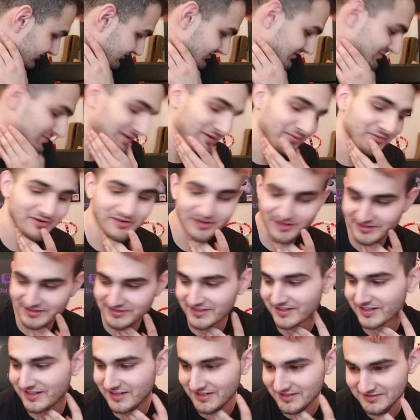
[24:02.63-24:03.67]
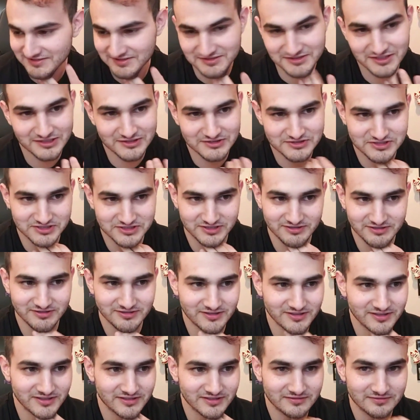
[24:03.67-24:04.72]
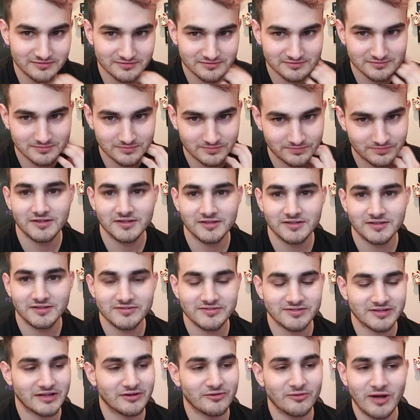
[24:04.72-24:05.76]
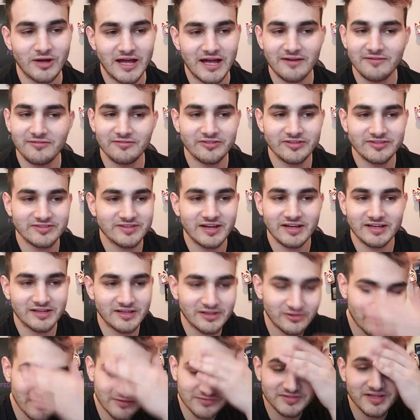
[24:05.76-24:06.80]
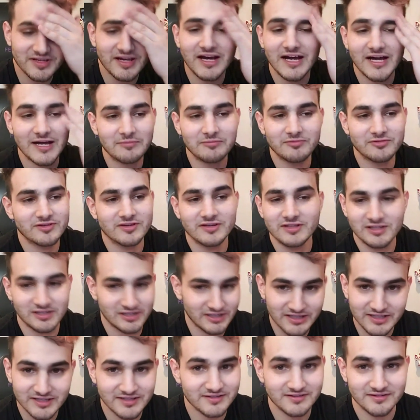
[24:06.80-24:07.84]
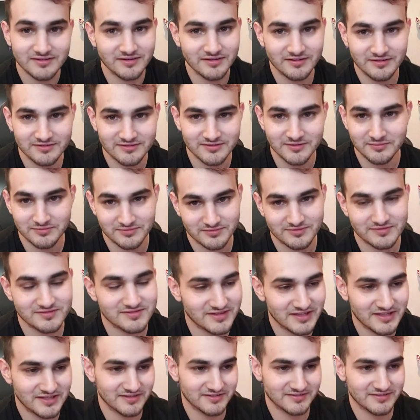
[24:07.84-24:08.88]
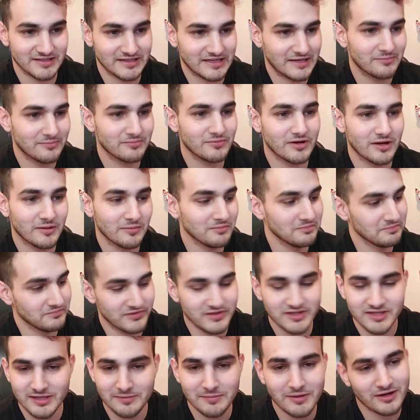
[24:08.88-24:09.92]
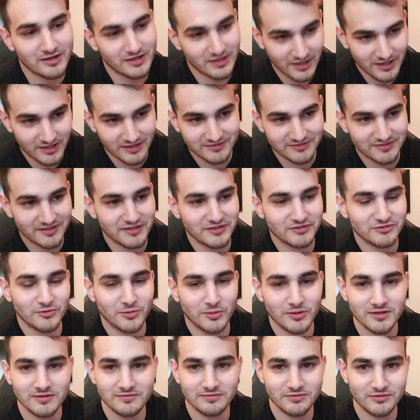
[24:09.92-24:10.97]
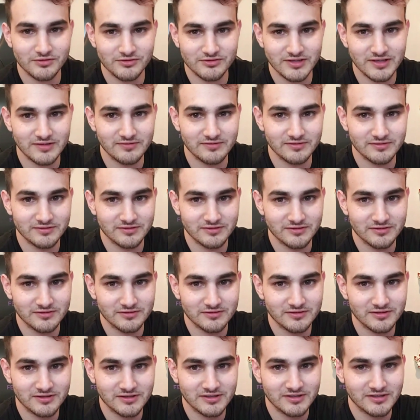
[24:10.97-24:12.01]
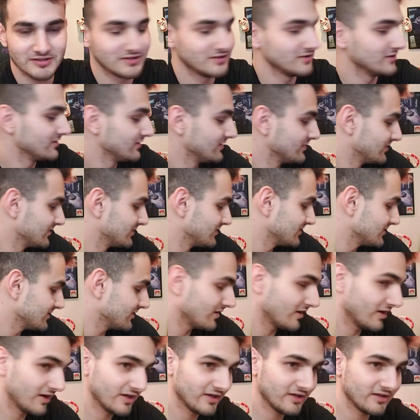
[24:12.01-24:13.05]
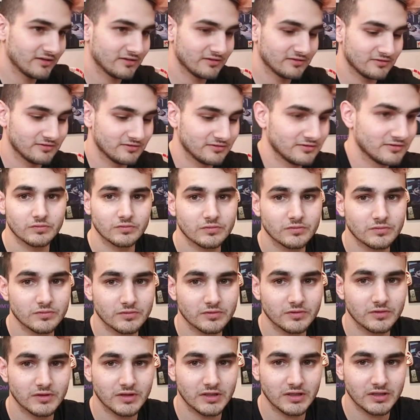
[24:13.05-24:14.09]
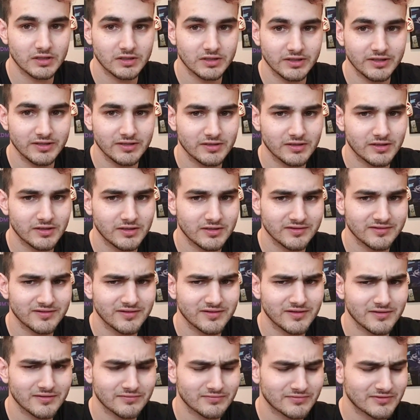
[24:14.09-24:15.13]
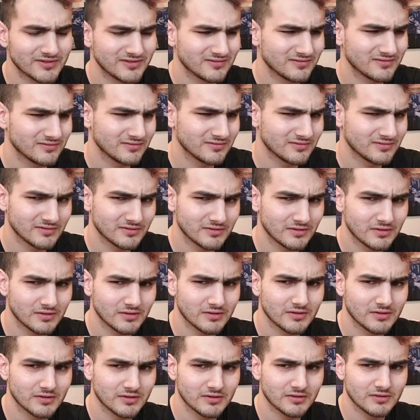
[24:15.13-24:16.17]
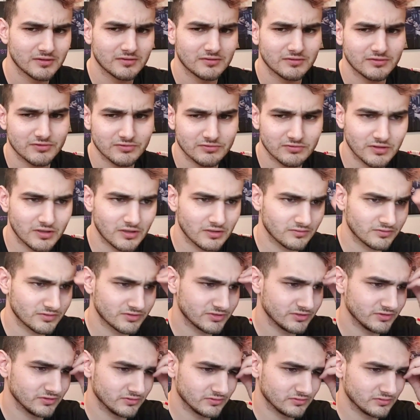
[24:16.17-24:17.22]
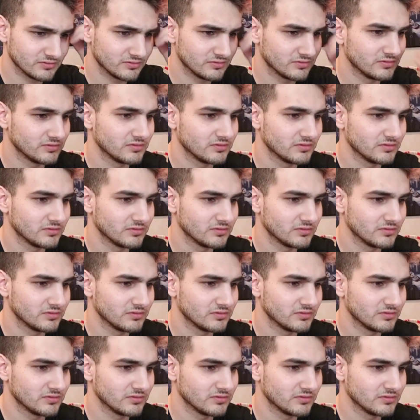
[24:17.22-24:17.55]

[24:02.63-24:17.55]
So, man, we don't got that kind of technology here, alright? So I don't have time to clean some things. I'm thinking about content 24/7, dude. All right, clean content. What's wrong with you?